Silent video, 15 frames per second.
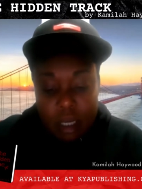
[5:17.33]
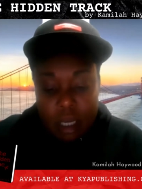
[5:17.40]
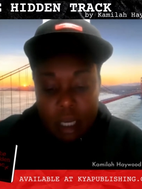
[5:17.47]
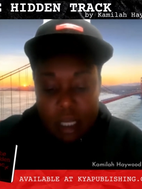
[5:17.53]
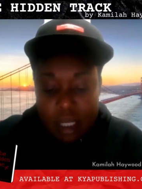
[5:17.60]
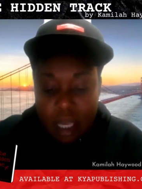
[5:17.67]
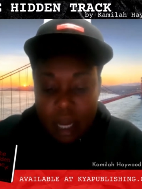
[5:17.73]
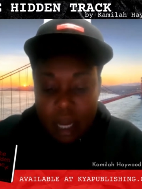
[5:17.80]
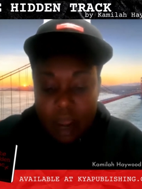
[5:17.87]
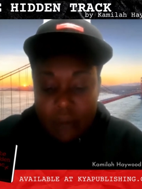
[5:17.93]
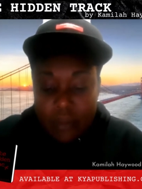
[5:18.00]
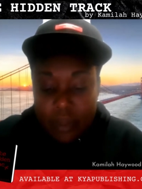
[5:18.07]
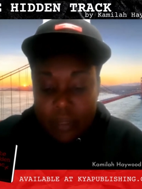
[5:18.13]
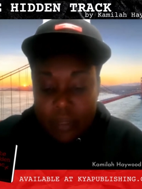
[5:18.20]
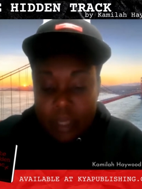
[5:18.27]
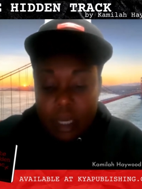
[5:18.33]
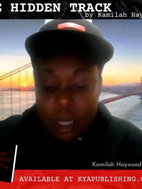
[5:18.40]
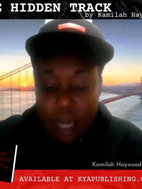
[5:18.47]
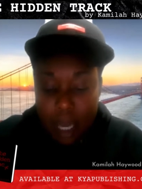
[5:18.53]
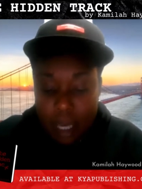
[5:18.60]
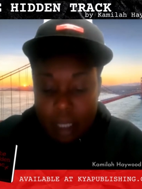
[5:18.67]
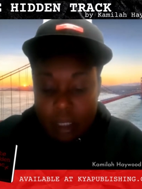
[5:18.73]
I set
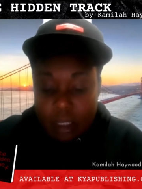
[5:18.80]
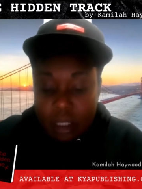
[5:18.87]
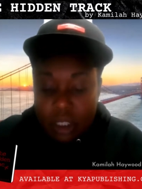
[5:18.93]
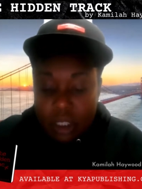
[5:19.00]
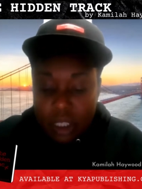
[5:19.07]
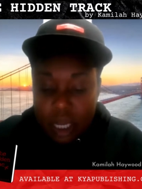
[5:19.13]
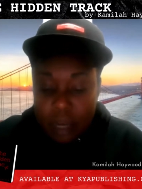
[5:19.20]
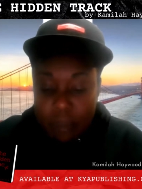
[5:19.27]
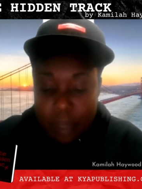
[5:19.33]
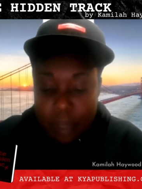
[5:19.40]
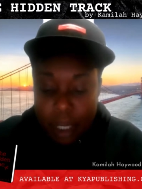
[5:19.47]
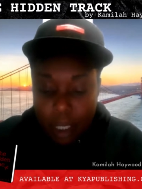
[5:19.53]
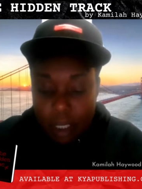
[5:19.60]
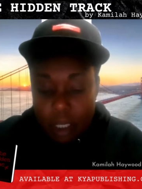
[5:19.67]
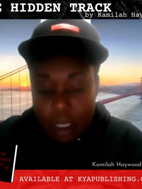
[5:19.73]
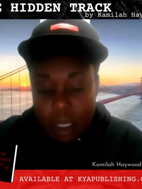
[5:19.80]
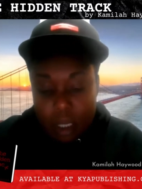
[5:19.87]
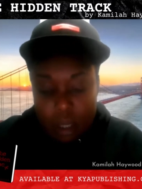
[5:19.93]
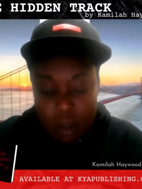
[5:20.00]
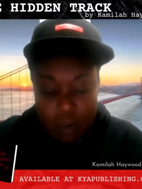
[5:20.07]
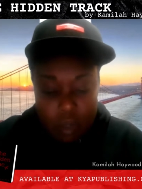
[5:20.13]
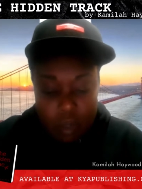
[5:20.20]
everything nice, champagne
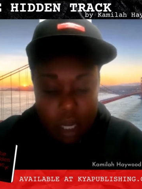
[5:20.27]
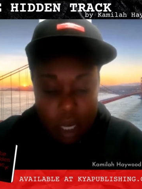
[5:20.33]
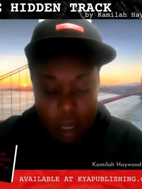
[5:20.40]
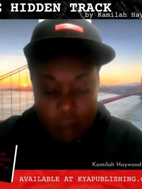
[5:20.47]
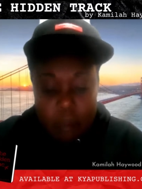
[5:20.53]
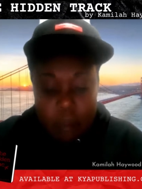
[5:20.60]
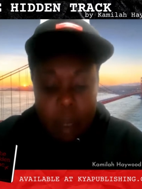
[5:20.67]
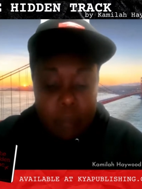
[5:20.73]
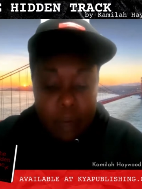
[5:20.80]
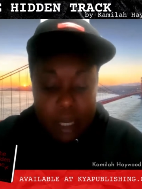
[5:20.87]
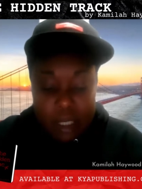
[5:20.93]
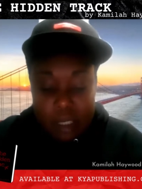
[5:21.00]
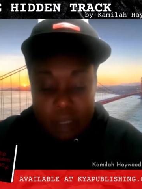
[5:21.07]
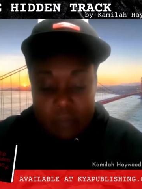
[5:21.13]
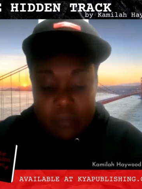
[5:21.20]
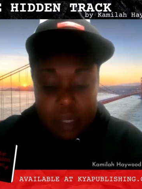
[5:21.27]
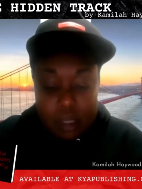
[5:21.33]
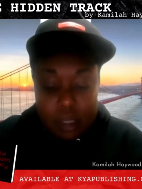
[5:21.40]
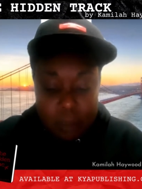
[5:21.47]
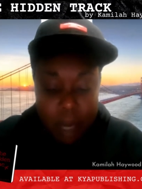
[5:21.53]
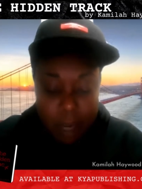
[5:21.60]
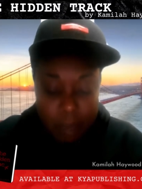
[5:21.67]
and cocaine, my
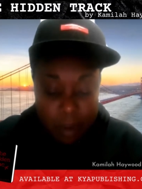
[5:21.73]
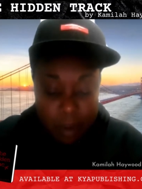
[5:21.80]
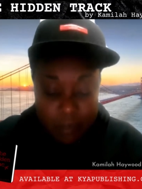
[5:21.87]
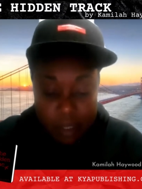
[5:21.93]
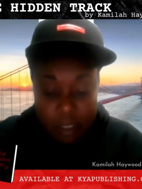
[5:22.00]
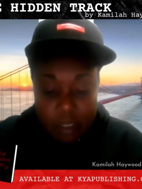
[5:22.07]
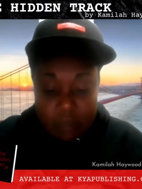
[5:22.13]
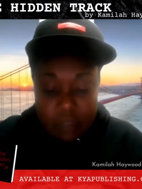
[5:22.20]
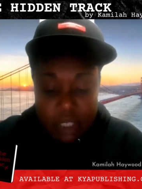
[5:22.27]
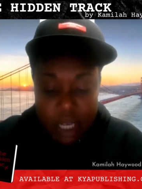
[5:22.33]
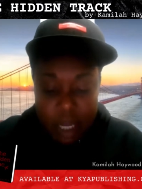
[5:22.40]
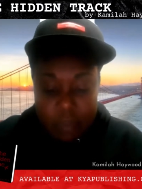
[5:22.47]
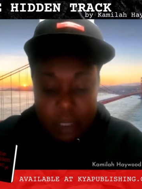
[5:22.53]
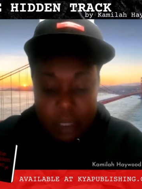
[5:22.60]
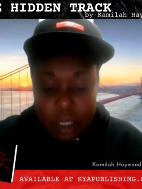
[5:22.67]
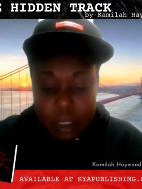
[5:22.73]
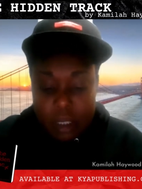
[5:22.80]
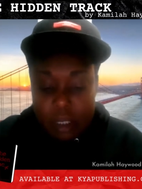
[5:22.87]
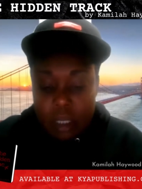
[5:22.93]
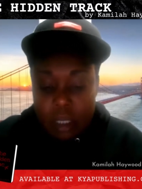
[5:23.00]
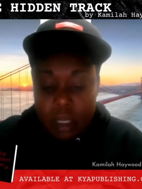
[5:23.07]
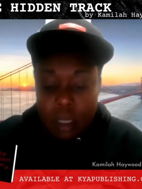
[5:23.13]
breakfast of
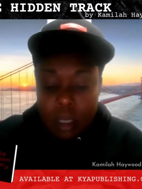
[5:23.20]
champions.